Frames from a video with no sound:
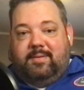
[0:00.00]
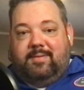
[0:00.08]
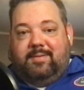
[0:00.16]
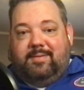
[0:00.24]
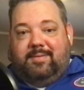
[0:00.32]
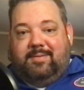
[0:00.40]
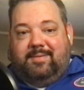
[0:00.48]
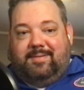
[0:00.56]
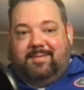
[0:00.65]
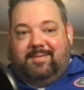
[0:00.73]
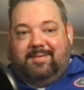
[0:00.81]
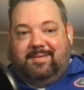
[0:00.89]

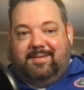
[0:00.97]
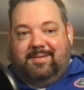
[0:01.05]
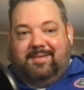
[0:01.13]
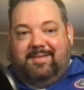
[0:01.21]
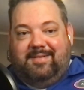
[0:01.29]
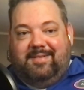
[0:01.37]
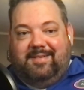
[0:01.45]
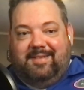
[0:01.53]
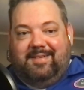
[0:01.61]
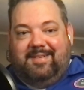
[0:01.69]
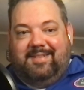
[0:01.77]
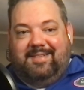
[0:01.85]

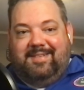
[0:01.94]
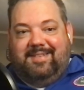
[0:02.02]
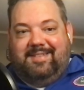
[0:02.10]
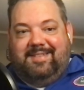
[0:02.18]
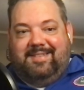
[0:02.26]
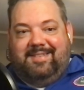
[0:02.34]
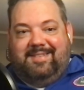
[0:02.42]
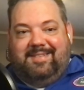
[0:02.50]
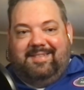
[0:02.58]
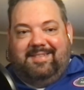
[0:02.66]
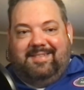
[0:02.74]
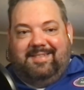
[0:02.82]

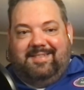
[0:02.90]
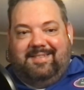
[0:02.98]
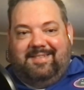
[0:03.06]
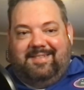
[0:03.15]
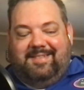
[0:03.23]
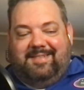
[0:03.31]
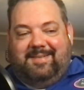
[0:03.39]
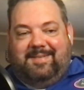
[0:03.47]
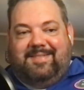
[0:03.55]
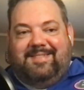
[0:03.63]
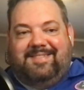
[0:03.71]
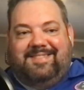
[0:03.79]

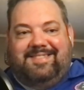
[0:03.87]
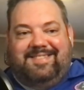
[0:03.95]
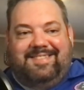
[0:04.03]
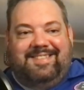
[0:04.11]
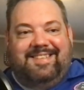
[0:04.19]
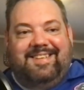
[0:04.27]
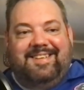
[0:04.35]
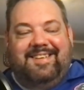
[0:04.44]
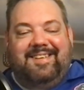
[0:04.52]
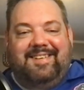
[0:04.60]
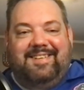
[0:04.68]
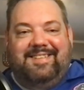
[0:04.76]

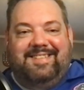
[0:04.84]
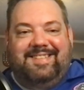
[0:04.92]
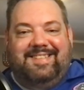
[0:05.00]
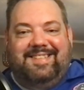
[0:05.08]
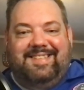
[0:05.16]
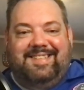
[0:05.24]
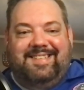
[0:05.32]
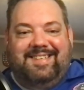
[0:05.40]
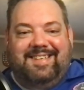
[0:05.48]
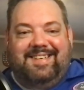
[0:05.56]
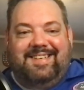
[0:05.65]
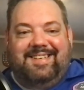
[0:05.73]

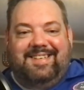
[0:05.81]
The person shown says nothing.